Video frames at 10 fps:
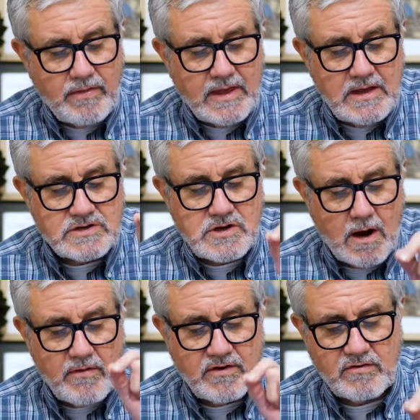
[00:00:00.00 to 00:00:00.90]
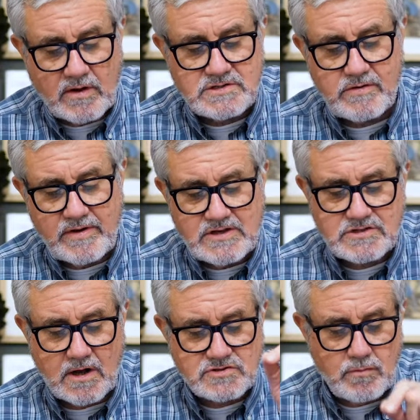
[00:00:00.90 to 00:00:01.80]
These are the sons of
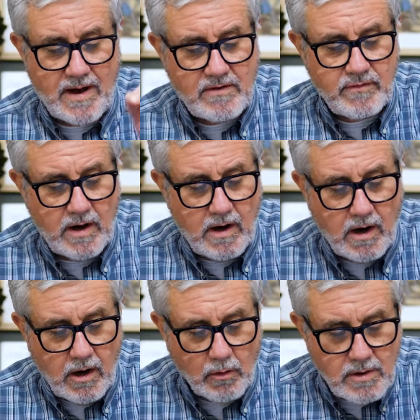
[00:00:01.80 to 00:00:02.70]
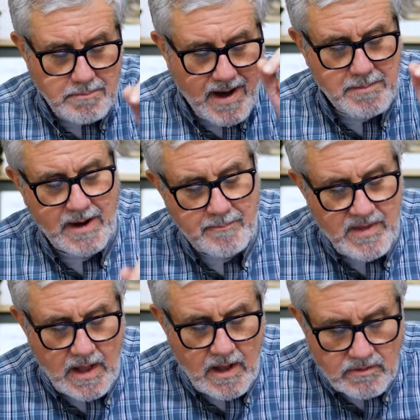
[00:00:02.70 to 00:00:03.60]
Esau's wife, Aholibamah,
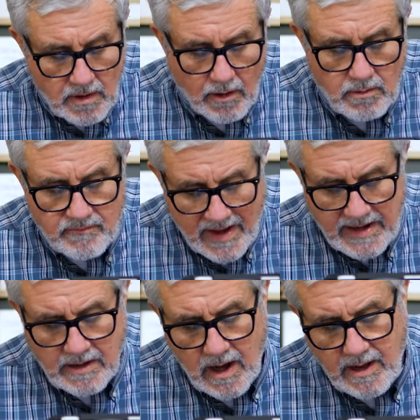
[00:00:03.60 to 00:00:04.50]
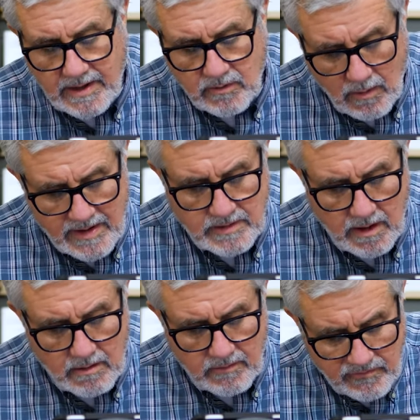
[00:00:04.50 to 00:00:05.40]
daughter of Anah and
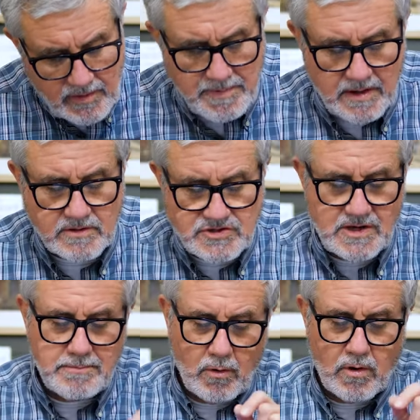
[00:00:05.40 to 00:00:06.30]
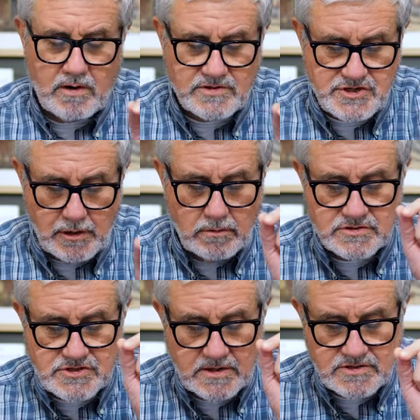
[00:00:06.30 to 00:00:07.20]
granddaughter of Zibeon. She bore
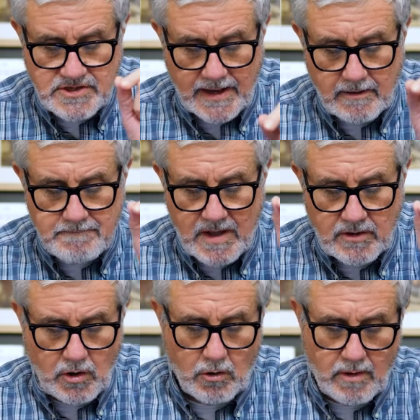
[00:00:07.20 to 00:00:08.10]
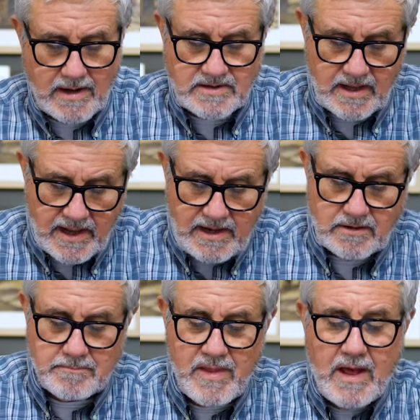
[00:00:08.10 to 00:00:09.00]
Jeush, Jalem, and Korah to
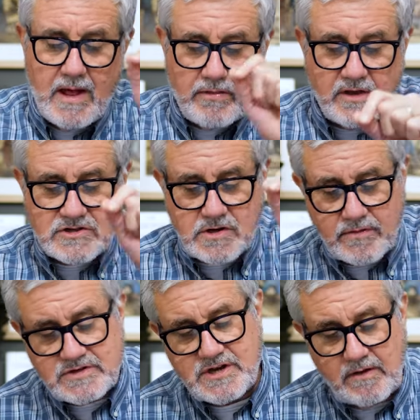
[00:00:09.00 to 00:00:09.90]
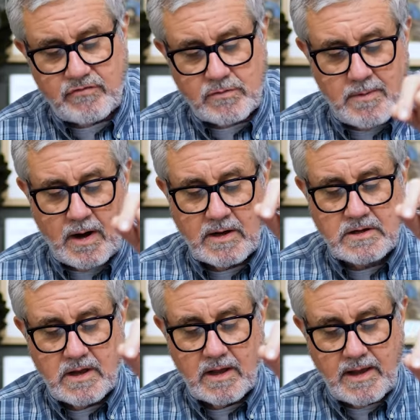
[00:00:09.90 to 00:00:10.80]
Edom. These are the chiefs
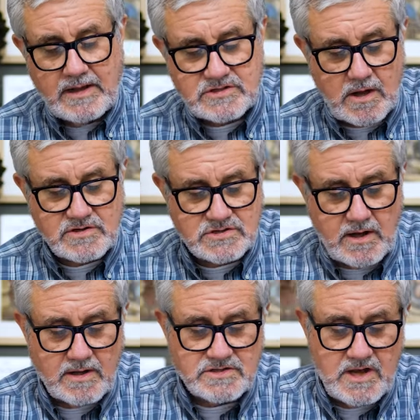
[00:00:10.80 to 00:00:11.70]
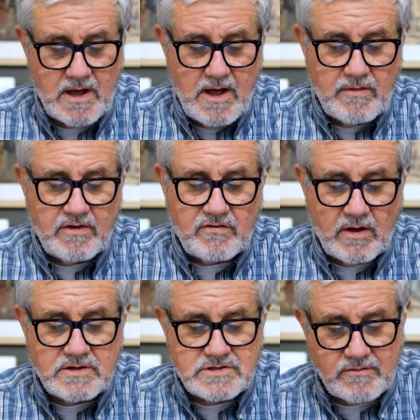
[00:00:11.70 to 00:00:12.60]
among Esau's sons, the
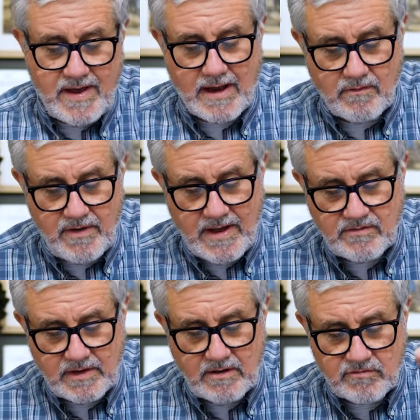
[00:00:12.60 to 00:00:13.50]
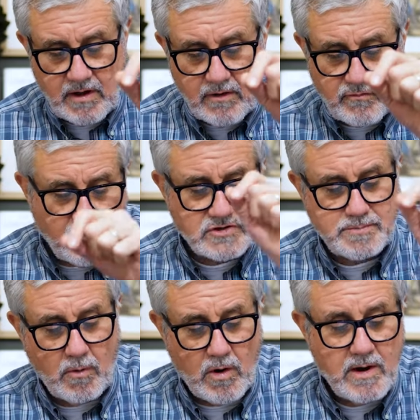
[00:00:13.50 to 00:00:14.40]
sons of Eliphaz, Esau's
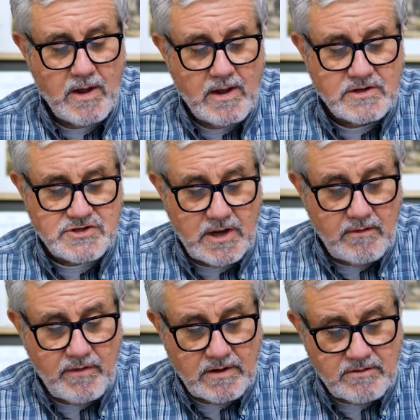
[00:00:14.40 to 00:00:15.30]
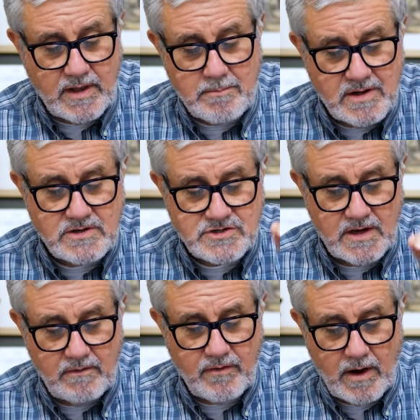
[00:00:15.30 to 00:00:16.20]
firstborn, chief Teman,
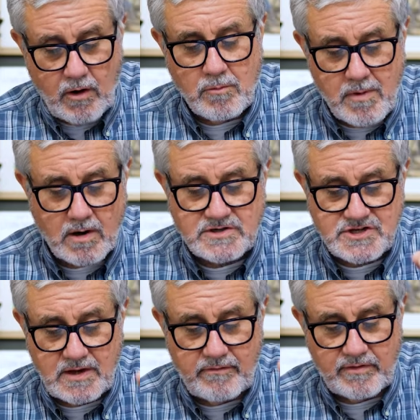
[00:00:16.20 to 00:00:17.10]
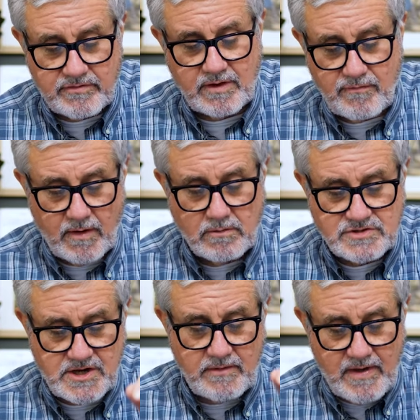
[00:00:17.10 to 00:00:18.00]
chief Omar, chief Zepho,
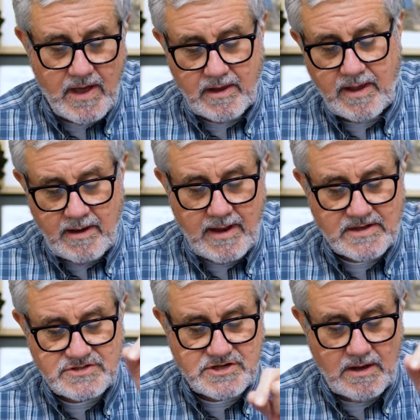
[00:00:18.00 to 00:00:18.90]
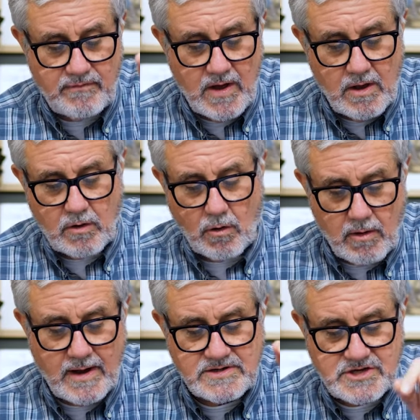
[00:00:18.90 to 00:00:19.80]
chief Kenaz, chief
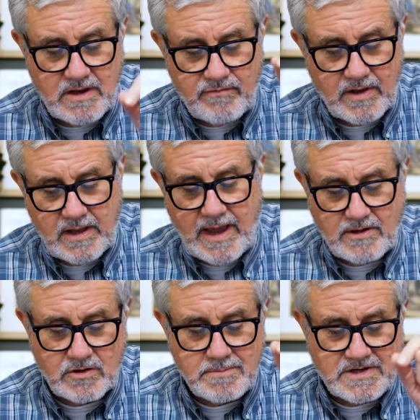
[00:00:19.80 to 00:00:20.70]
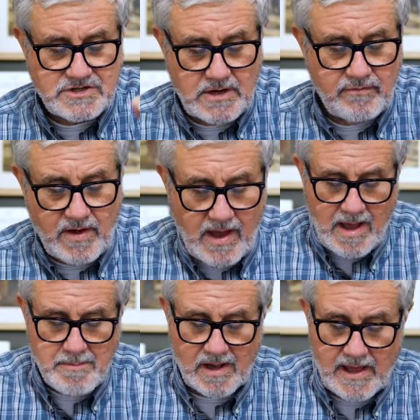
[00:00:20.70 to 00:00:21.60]
Korah, chief Gatam, and chief
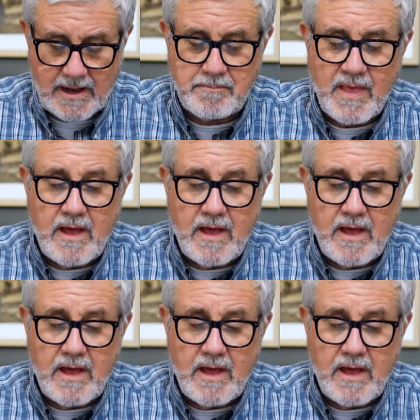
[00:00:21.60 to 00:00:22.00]
Amalek.